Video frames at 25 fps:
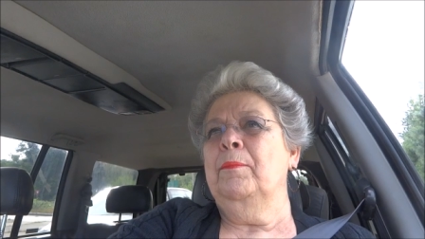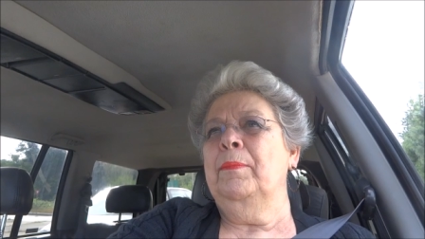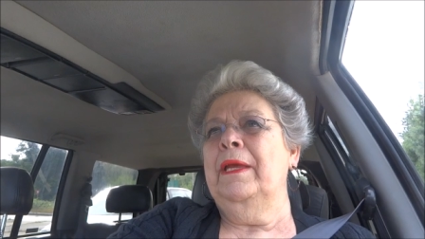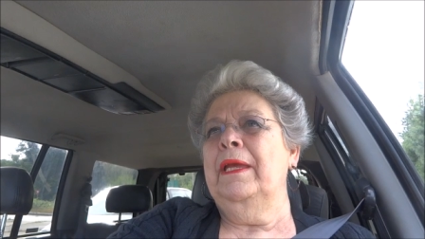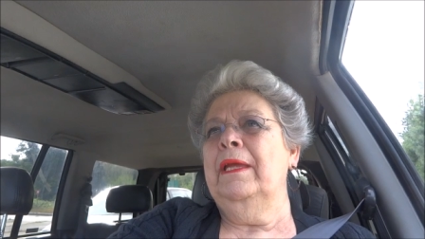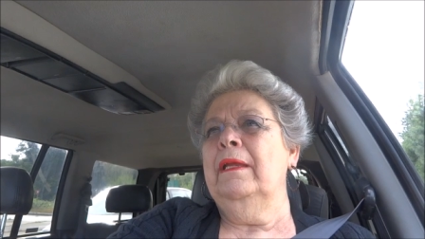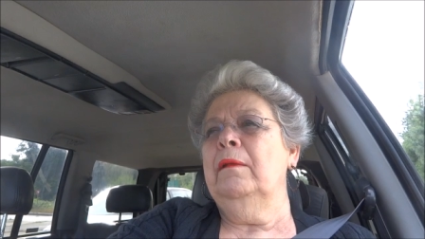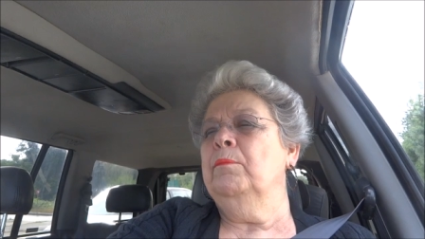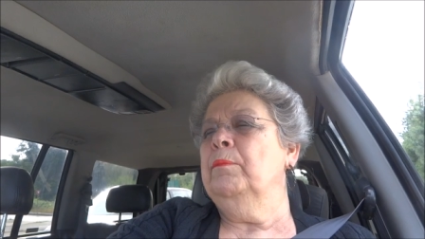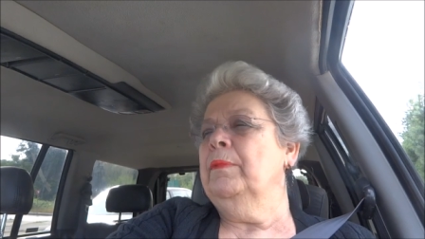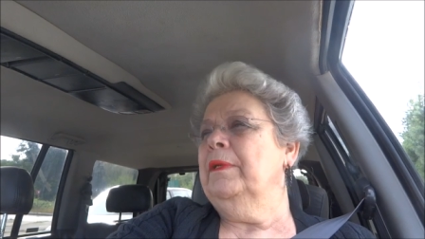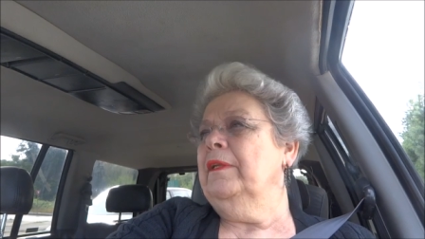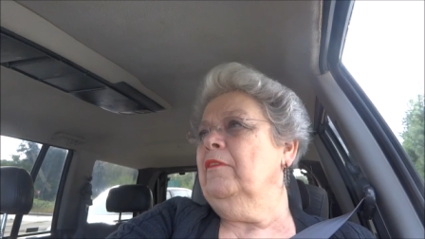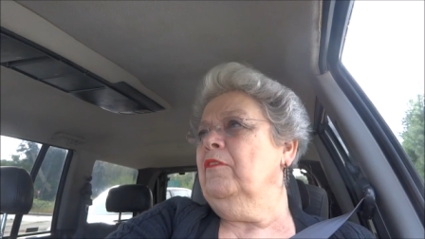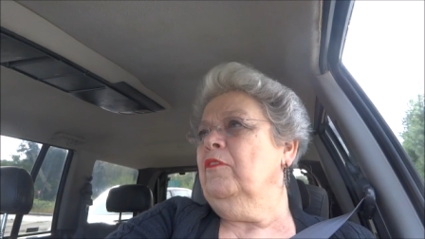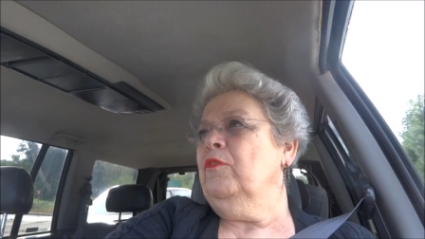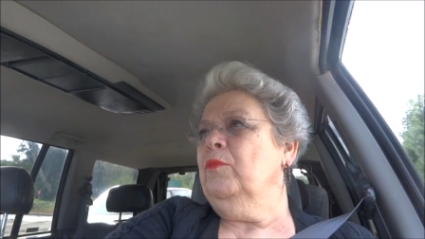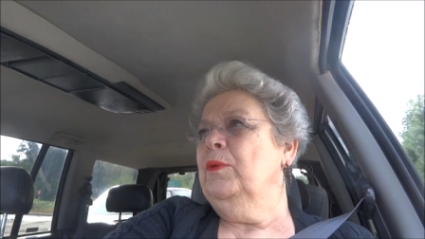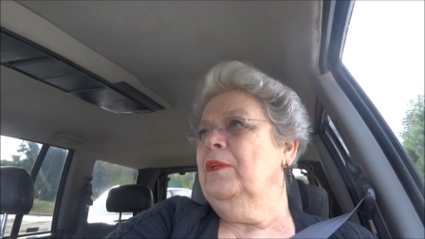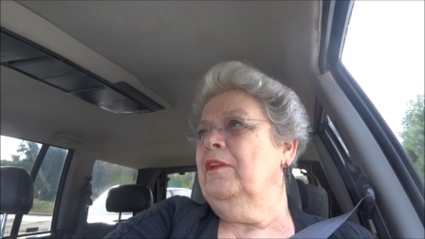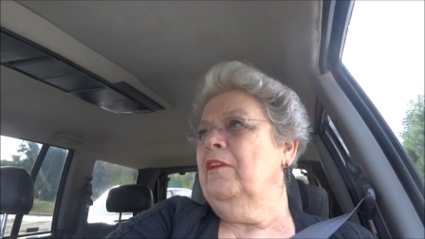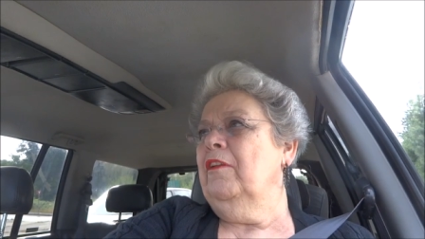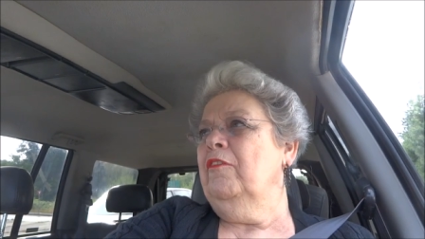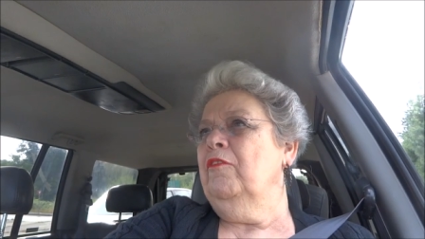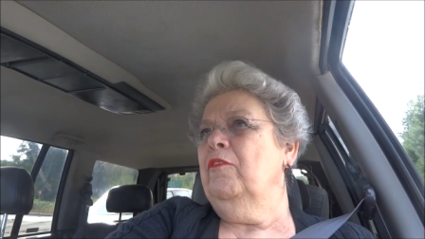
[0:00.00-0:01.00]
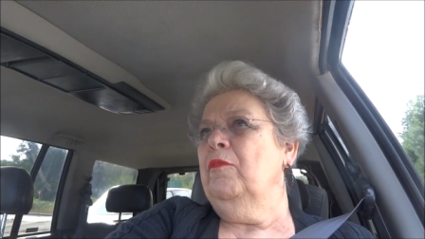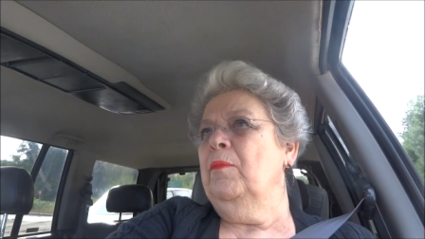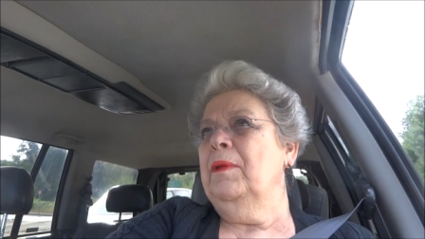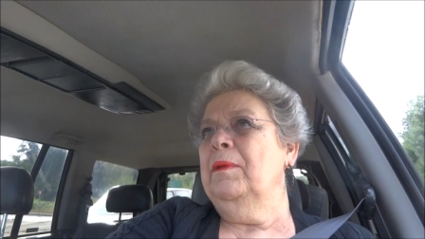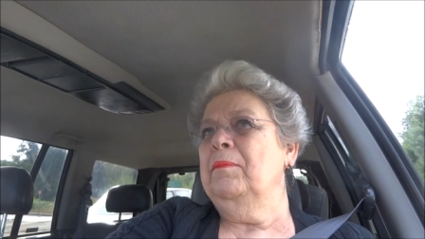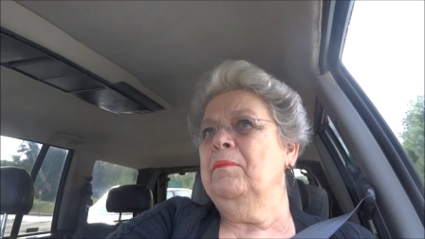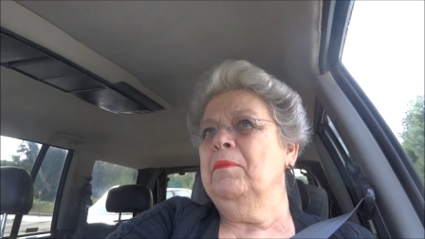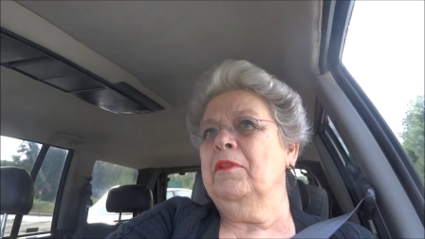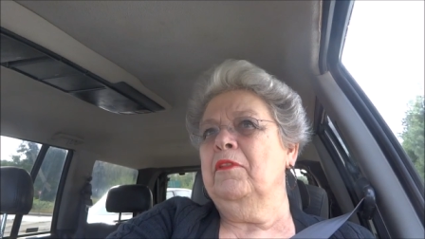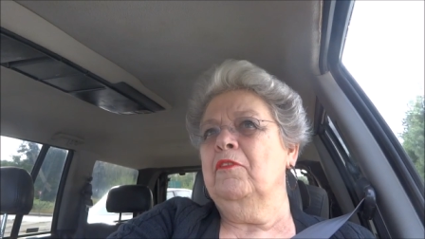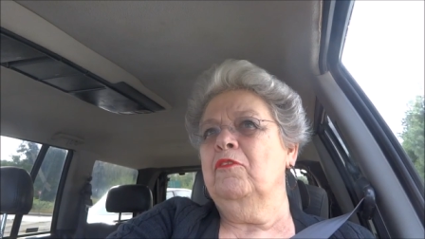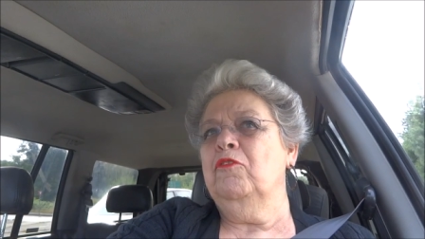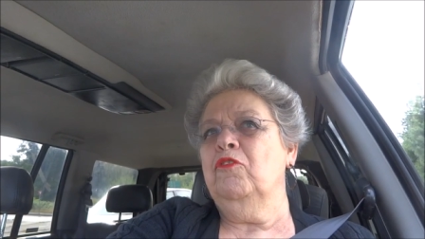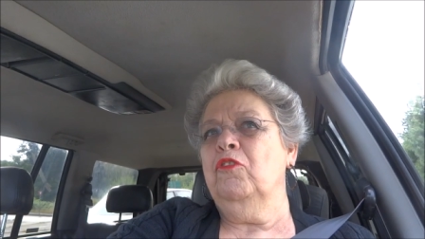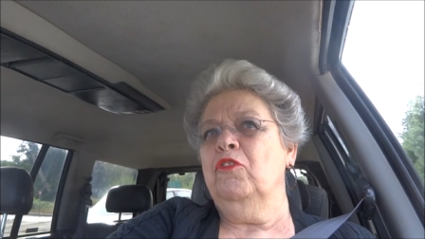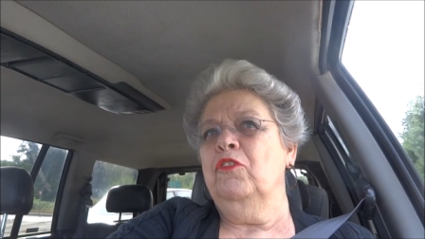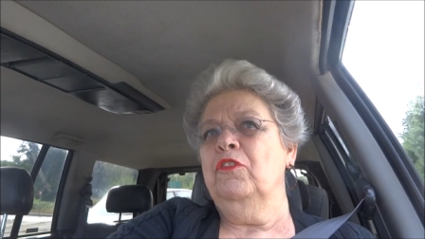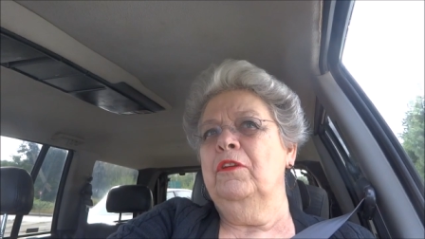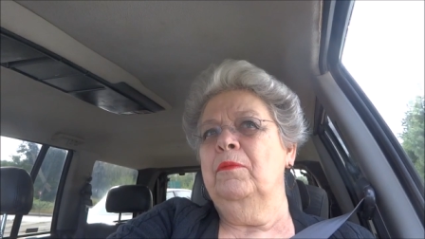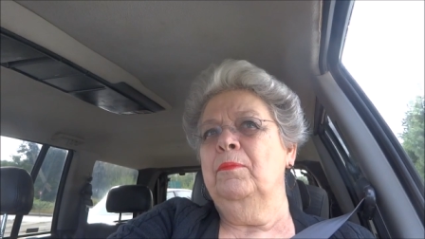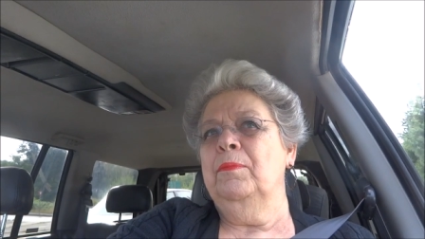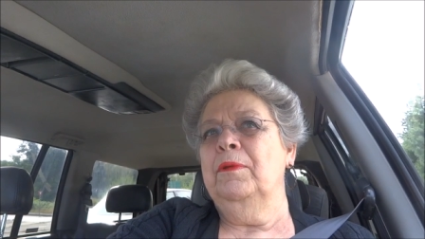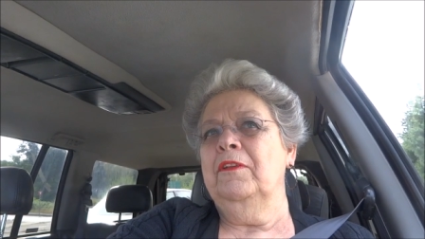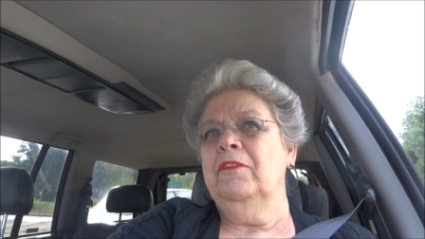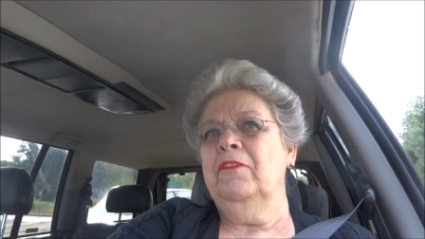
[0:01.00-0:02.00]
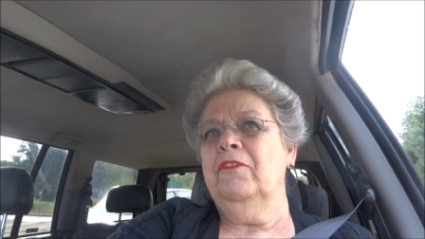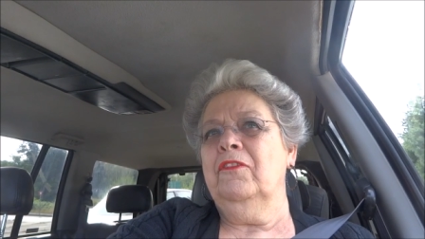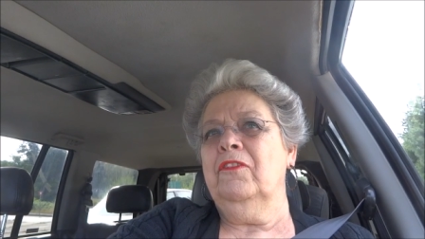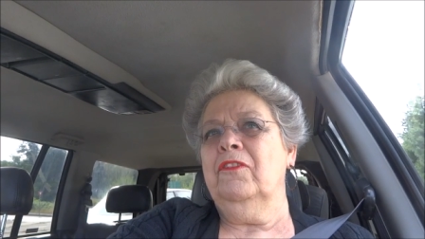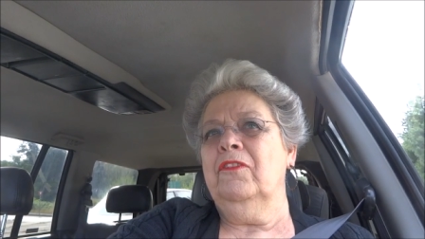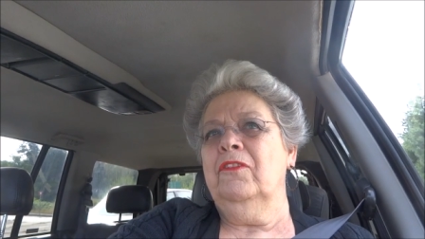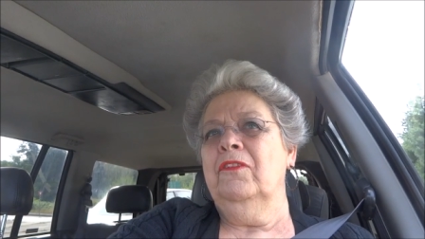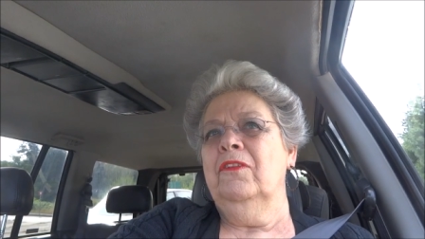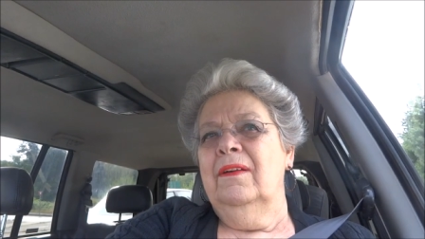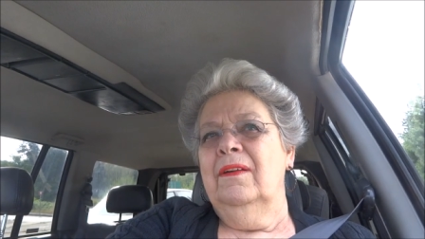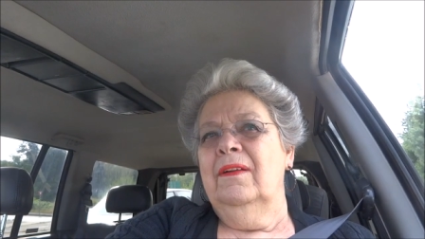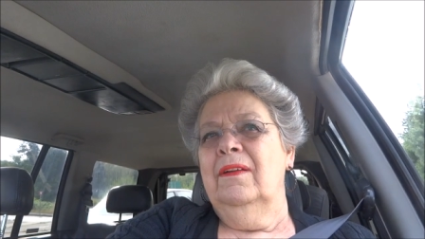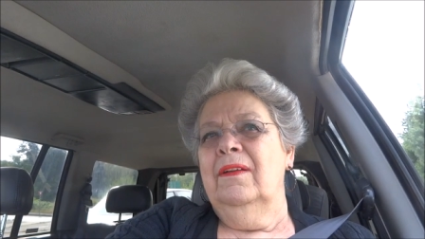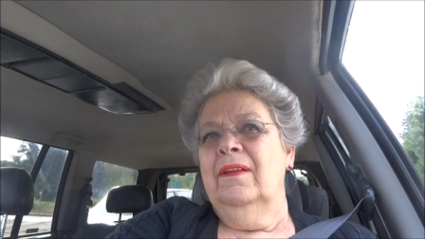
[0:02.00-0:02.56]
pain bits, we don't remember the joy bits.